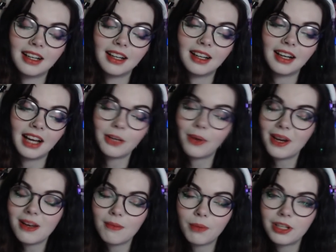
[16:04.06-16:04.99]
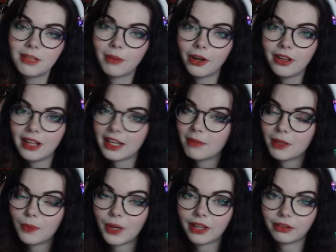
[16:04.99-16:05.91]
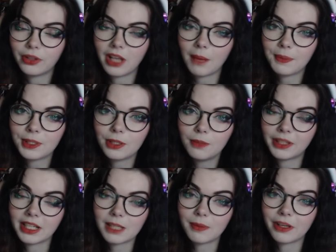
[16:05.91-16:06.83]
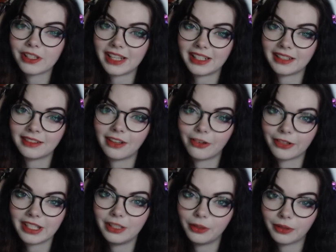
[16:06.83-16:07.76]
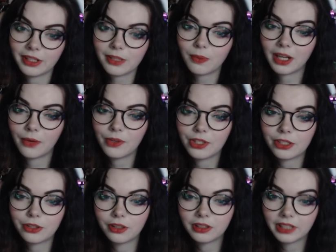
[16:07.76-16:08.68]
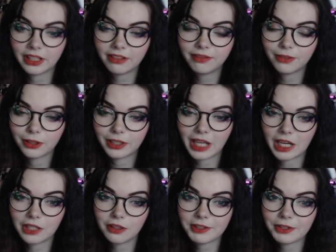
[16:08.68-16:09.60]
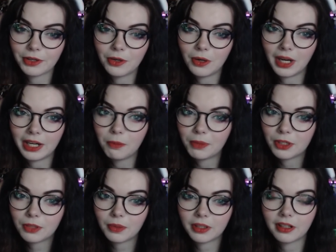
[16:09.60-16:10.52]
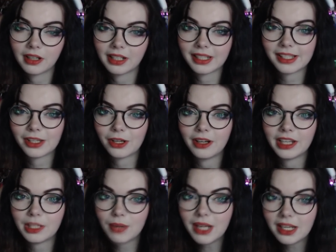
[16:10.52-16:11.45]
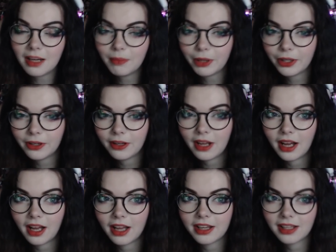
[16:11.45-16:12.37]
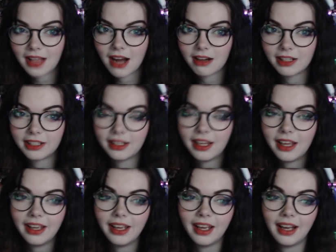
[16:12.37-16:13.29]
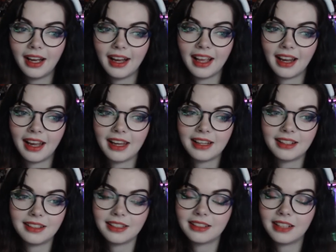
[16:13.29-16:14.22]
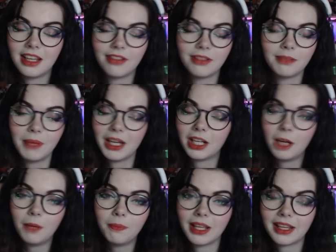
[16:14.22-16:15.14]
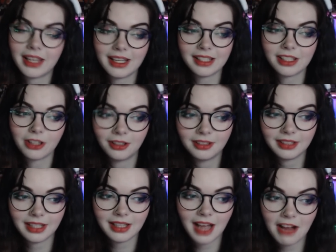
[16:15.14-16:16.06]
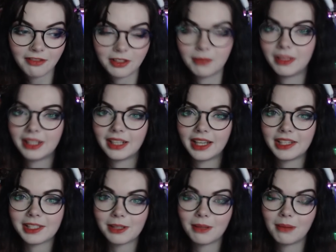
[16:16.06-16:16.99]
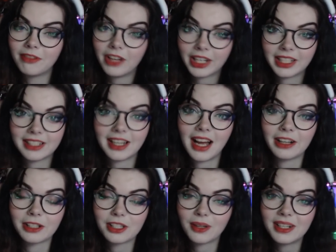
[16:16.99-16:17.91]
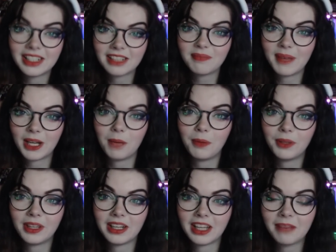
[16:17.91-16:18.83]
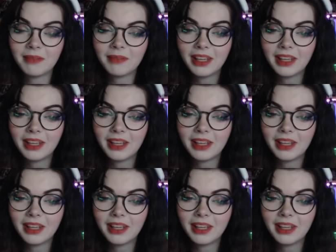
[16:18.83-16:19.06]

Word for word: I know I didn't point him out, like, midway through the episode, but that's because I didn't honestly notice. When I was Googling for K2SO, I opened Twitter and I saw a tweet about Yularen, and I didn't even pick up. Like, it's currently after midnight, so I'm fucking tired. So I didn't pick up on the name,